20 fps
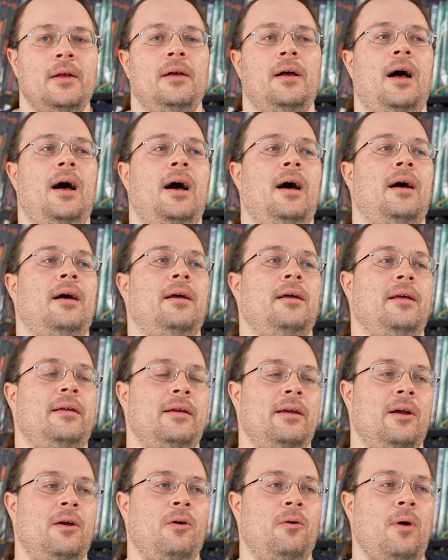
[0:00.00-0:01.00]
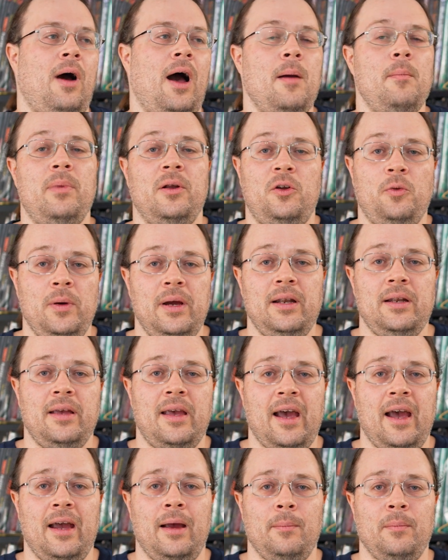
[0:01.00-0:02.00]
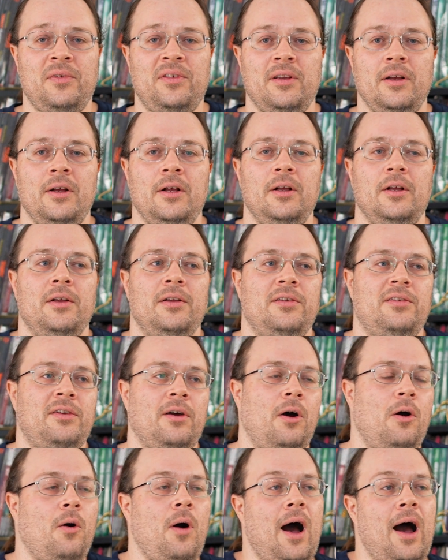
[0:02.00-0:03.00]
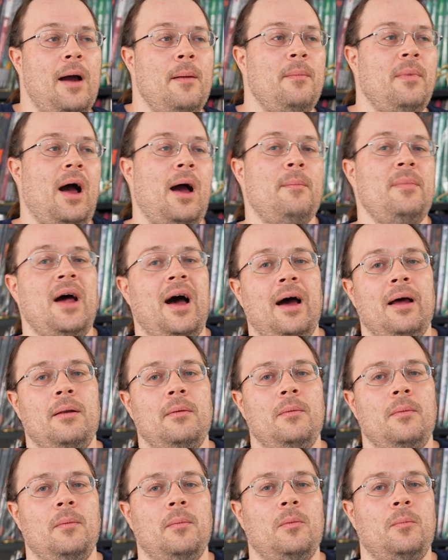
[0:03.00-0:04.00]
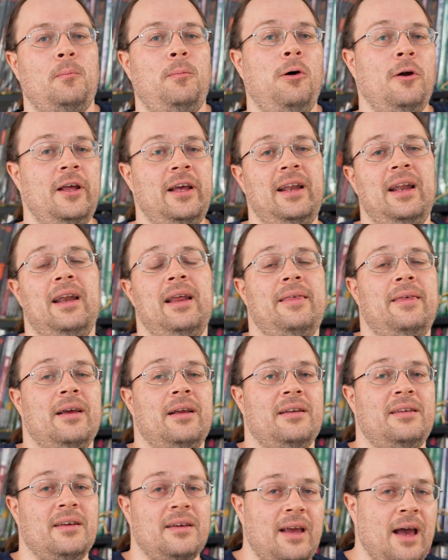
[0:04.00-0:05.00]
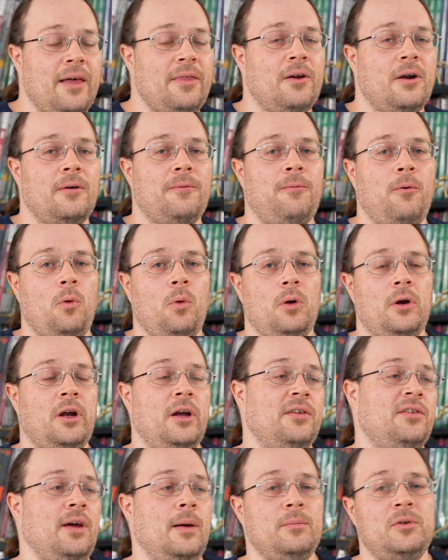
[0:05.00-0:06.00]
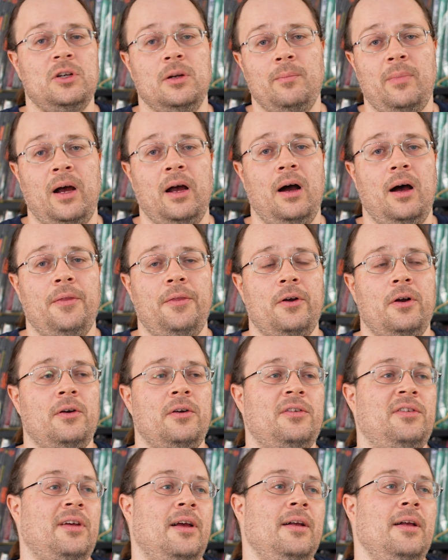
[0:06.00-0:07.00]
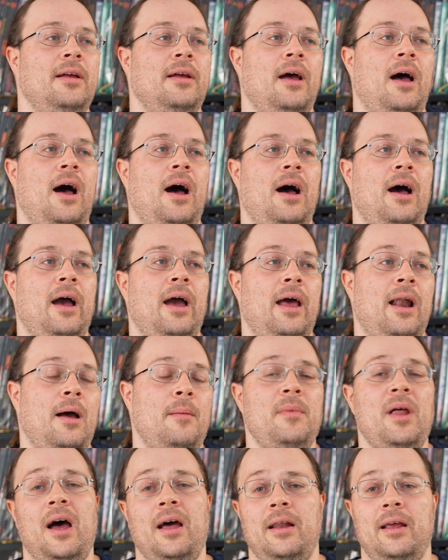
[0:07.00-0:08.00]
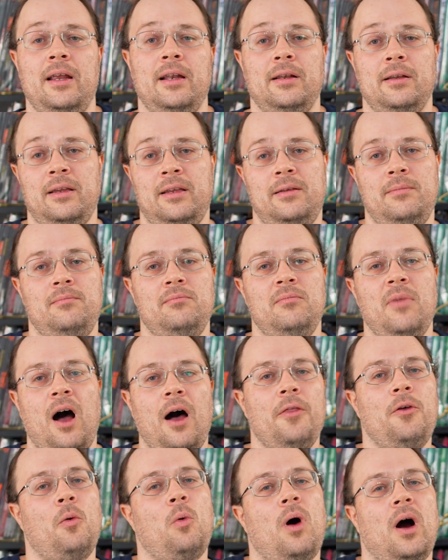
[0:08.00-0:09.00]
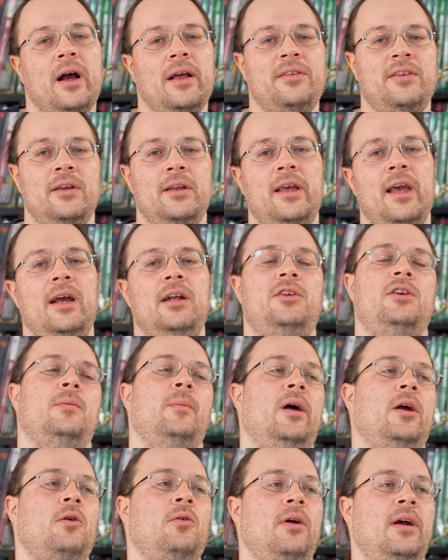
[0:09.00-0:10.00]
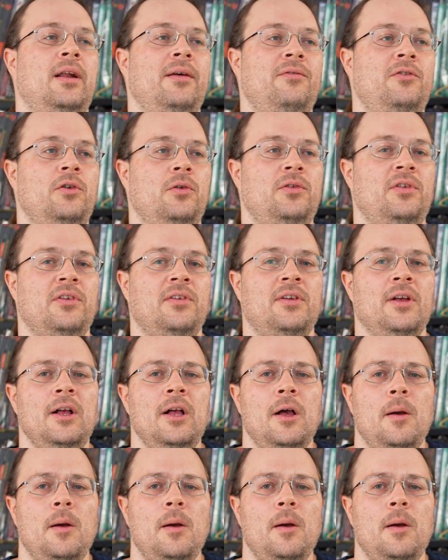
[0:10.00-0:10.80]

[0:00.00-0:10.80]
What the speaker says: I'm between games, so I'm not putting anything together for consumption by others, and I'm not otherwise engaging my creative juices.